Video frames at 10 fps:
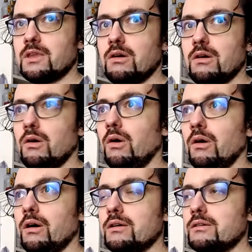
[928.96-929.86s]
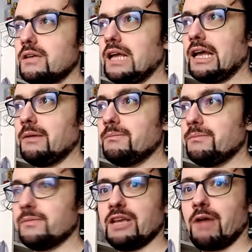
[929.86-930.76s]
or
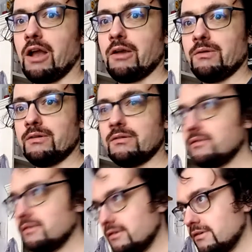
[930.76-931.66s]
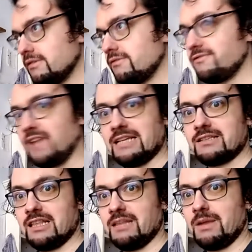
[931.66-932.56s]
your own face
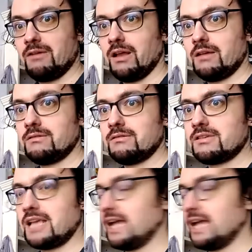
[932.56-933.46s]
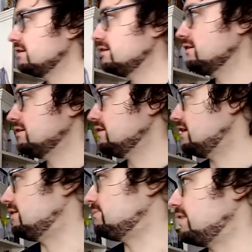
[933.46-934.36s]
in the mirror, say.
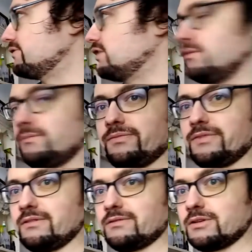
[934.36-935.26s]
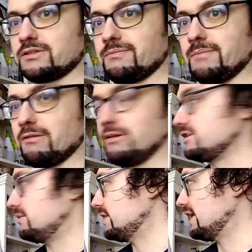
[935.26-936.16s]
I've got sort of mirrors
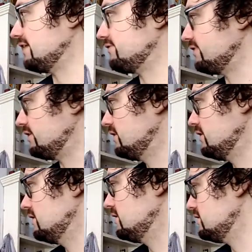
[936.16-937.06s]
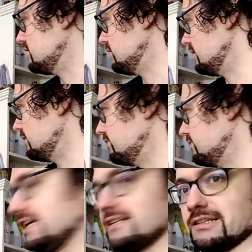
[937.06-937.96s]
up here for doing
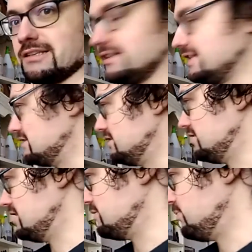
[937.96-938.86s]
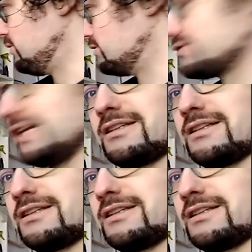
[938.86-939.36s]
faces, and there's a portrait